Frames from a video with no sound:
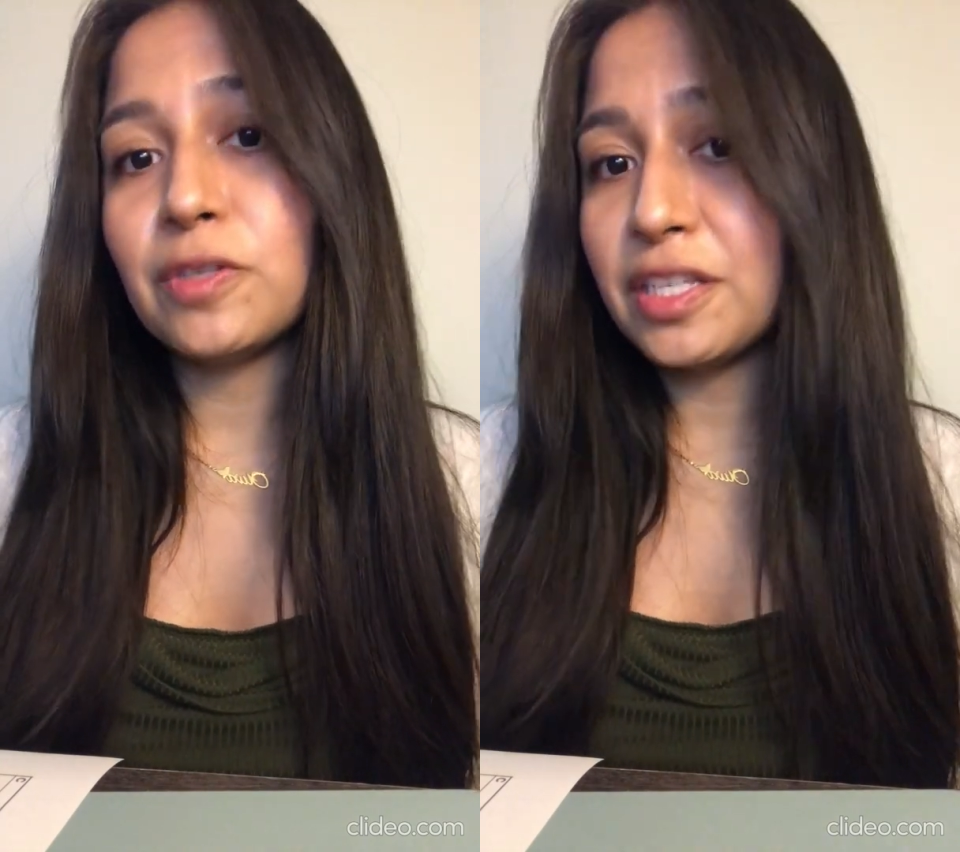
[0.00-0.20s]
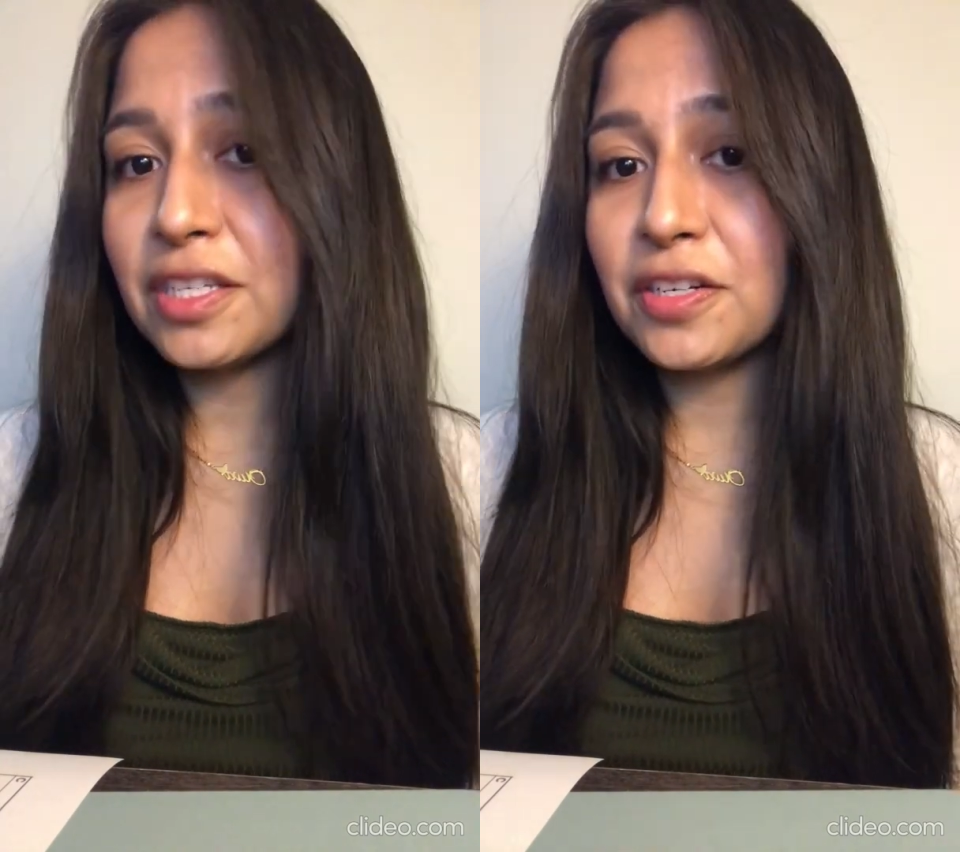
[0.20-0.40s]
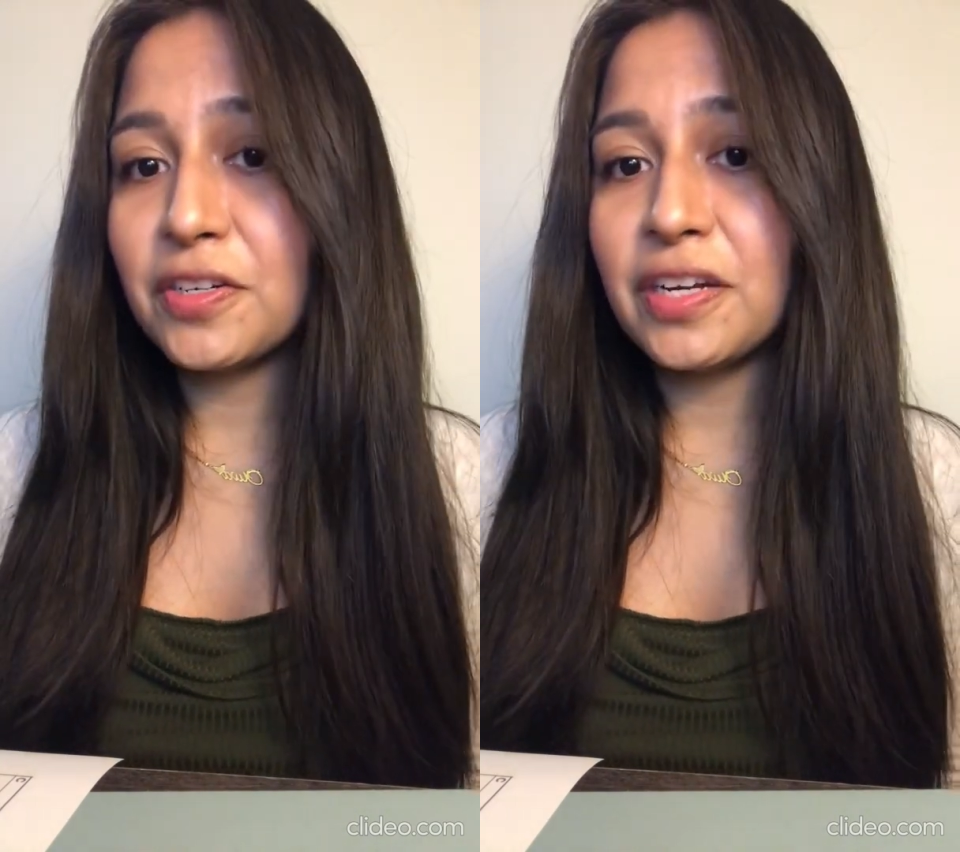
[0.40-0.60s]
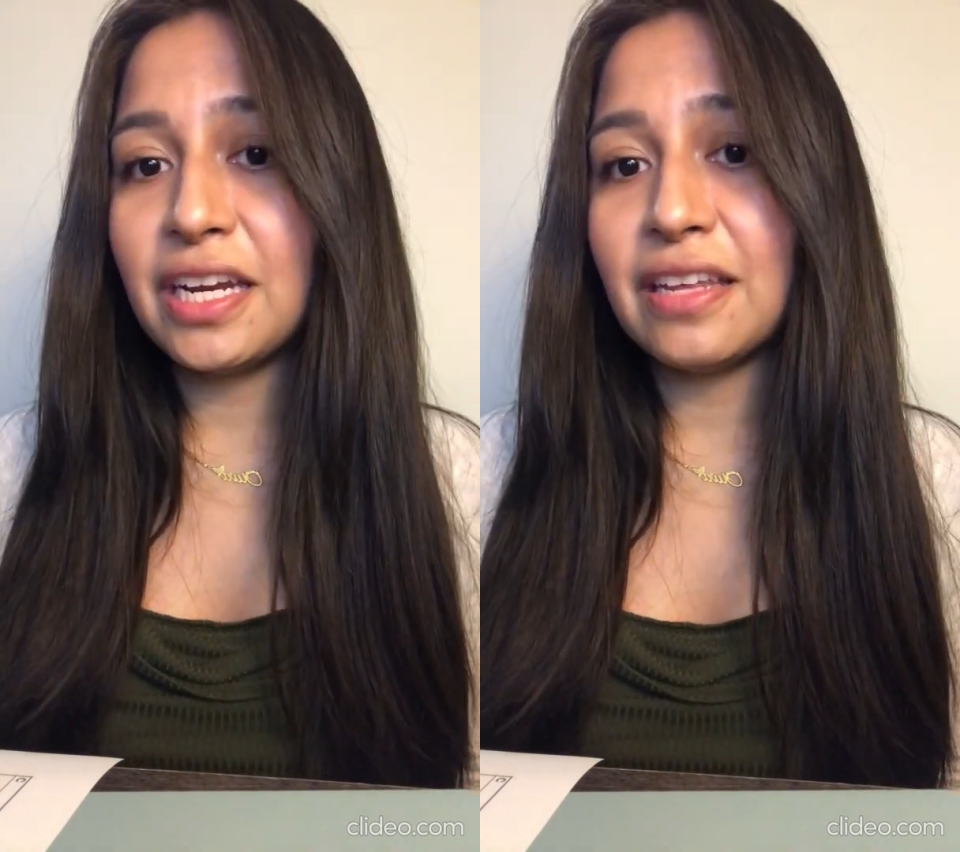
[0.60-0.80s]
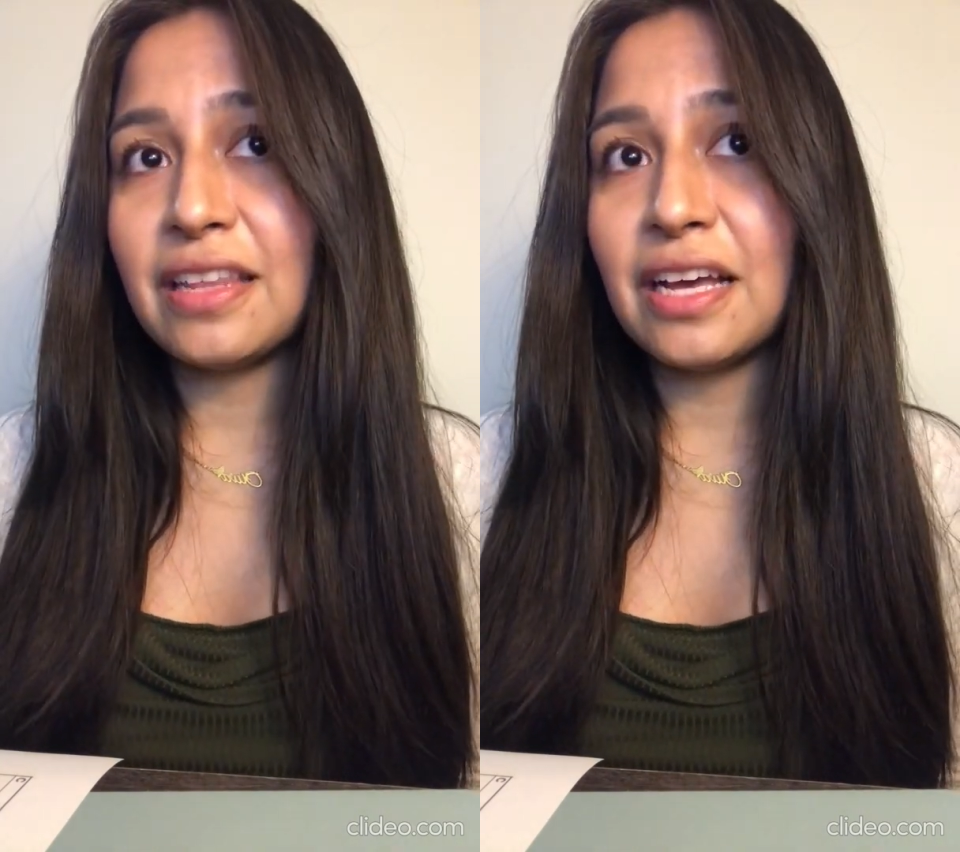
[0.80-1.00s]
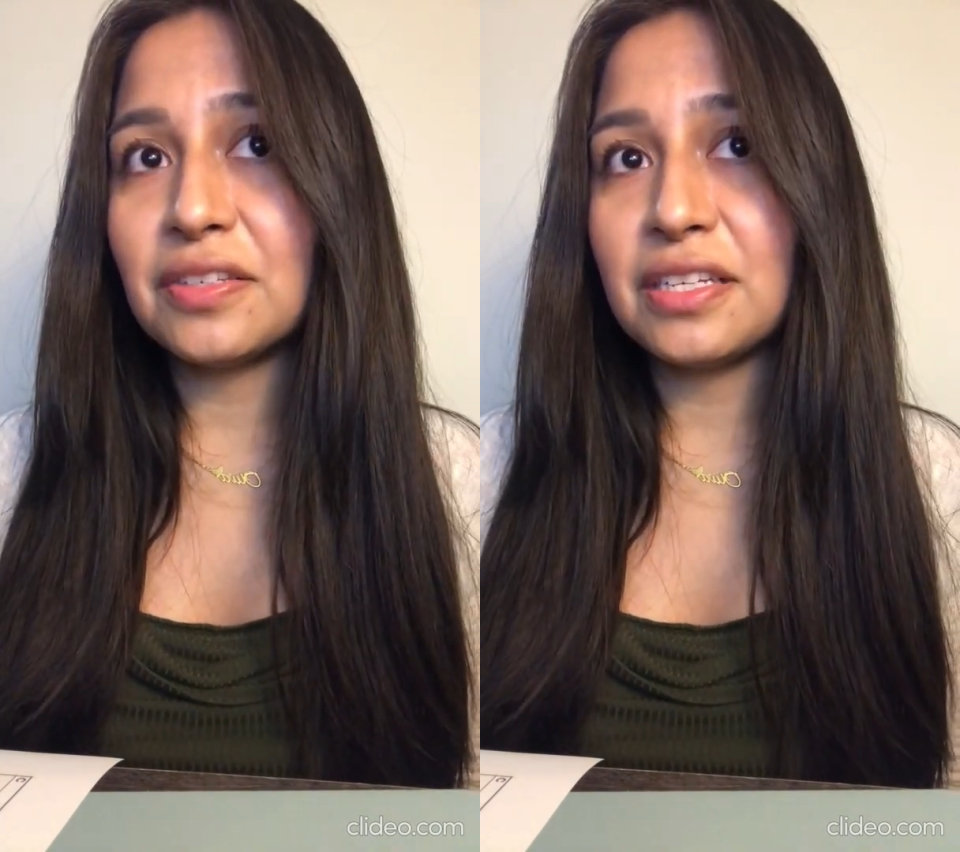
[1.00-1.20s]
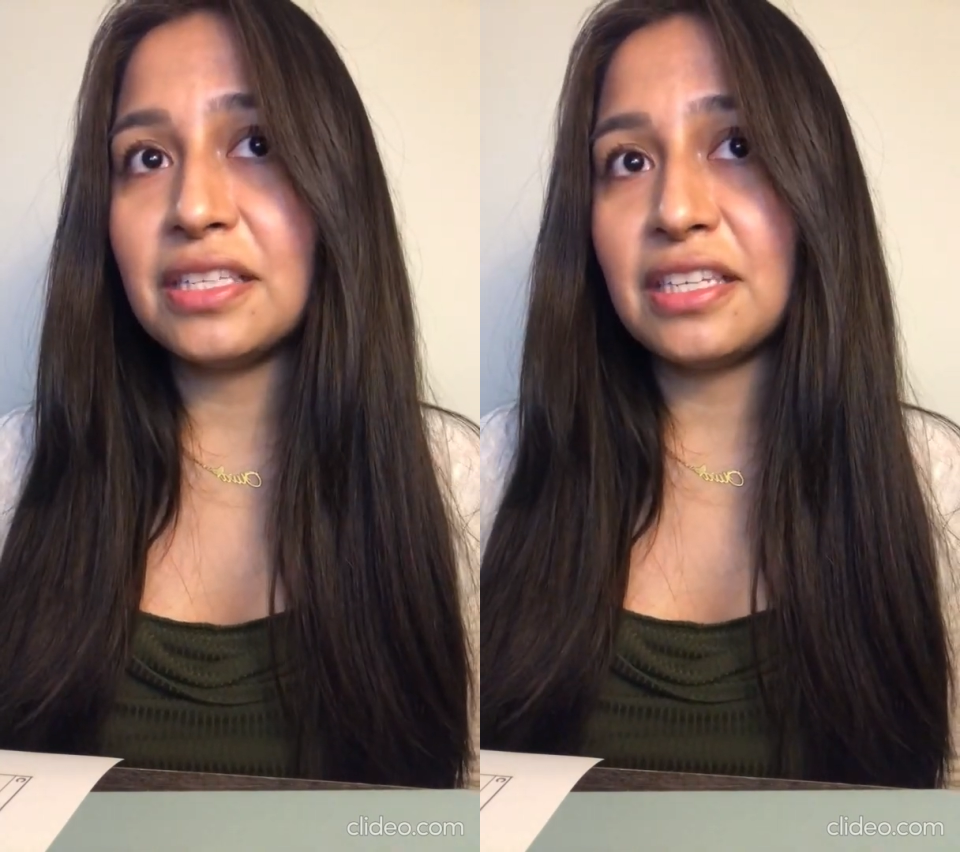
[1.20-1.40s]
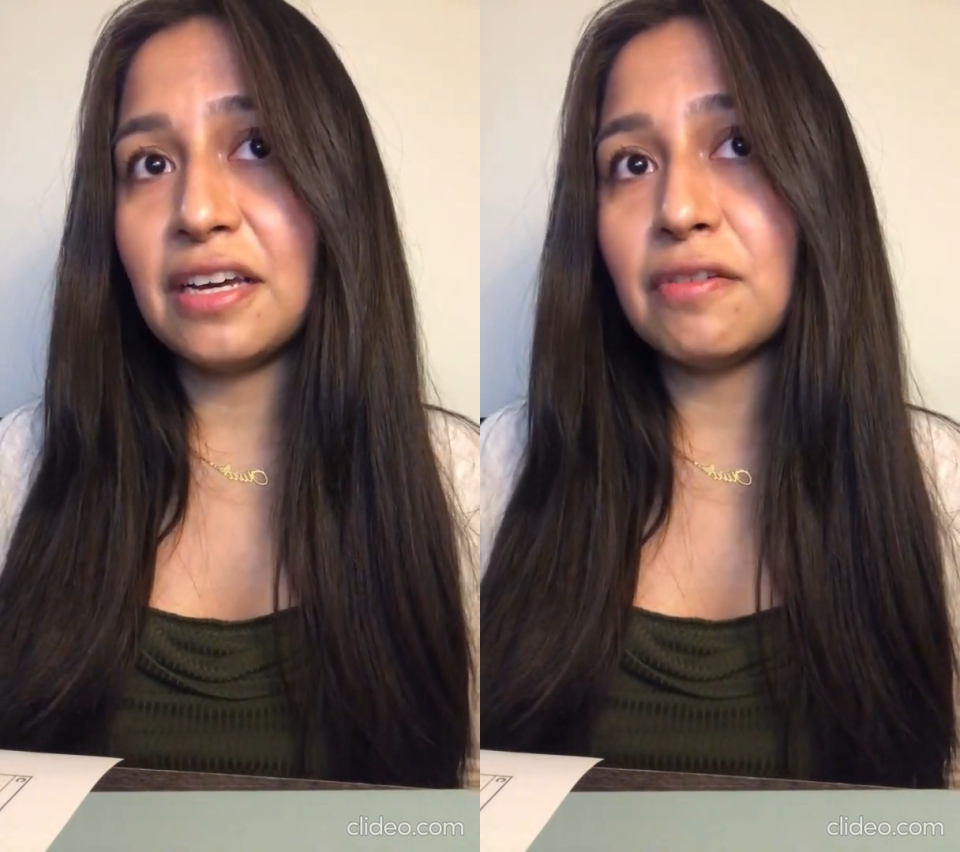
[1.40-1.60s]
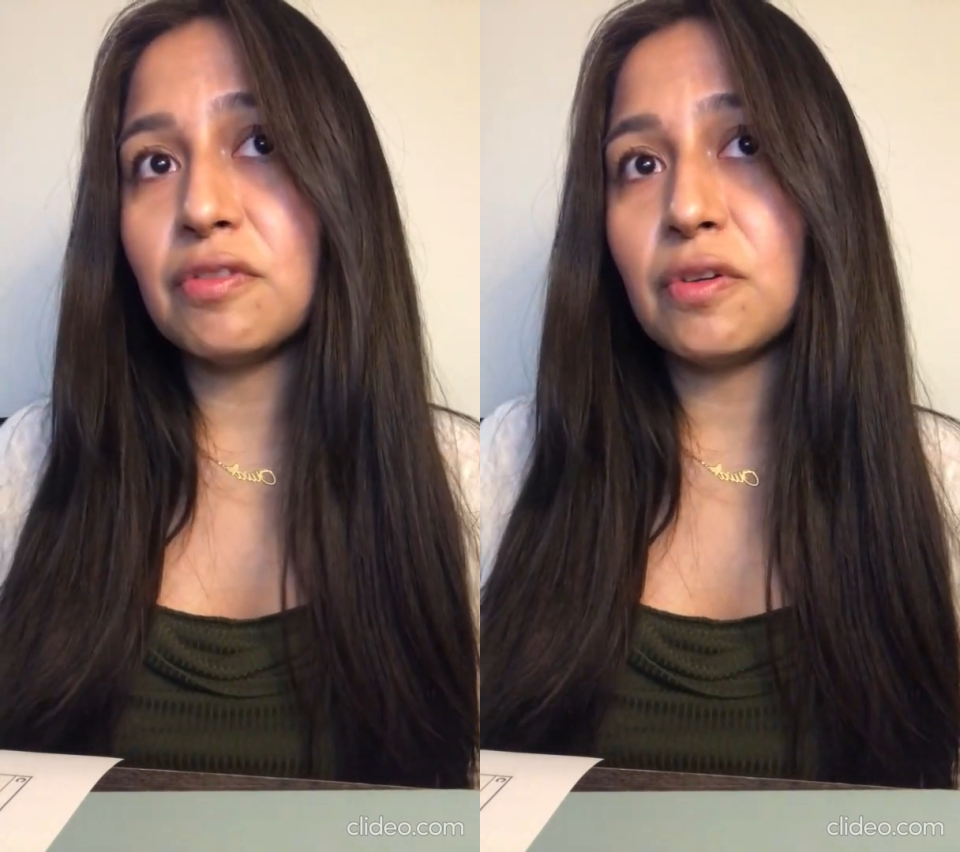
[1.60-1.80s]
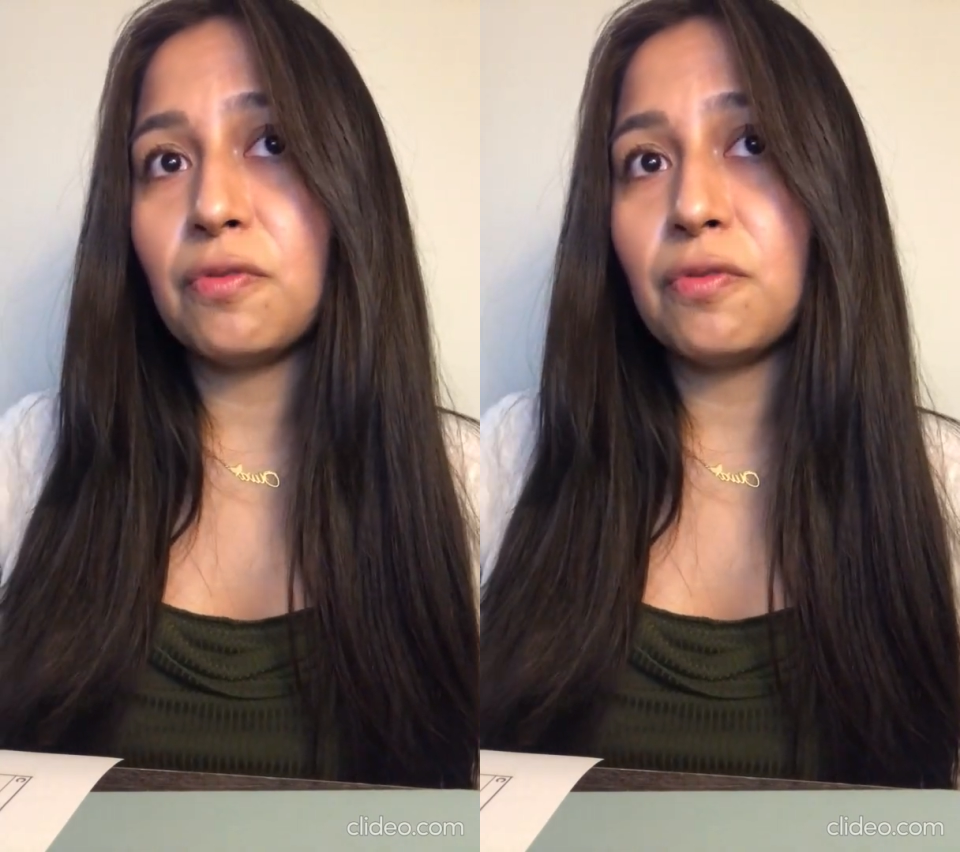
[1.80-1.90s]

680,000 deaths